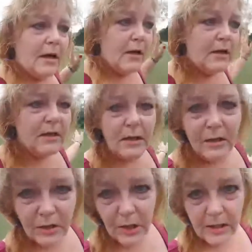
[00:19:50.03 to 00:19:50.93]
This
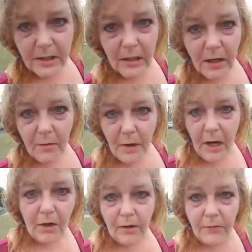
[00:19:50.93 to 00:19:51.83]
is just a
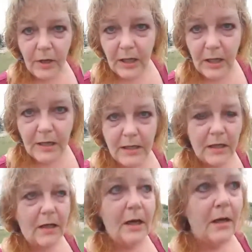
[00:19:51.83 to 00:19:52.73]
matter of
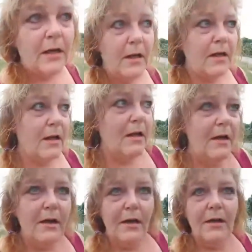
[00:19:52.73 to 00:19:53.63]
releasing it.
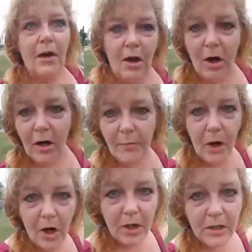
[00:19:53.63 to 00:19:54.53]
the hard
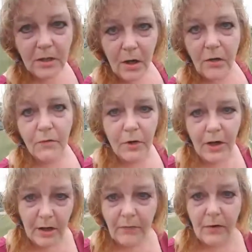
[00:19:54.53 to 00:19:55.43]
part is over,
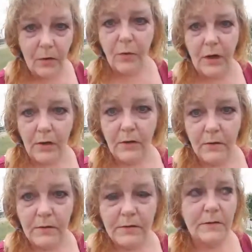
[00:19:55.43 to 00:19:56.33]
if you will.
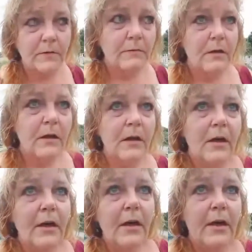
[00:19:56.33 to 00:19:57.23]

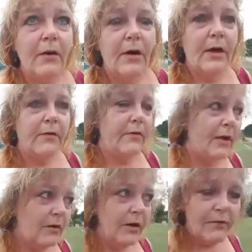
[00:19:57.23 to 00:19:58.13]
You
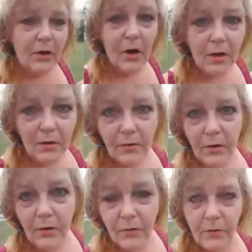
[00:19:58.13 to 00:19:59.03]
have gone
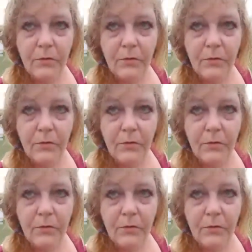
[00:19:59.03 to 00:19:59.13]
through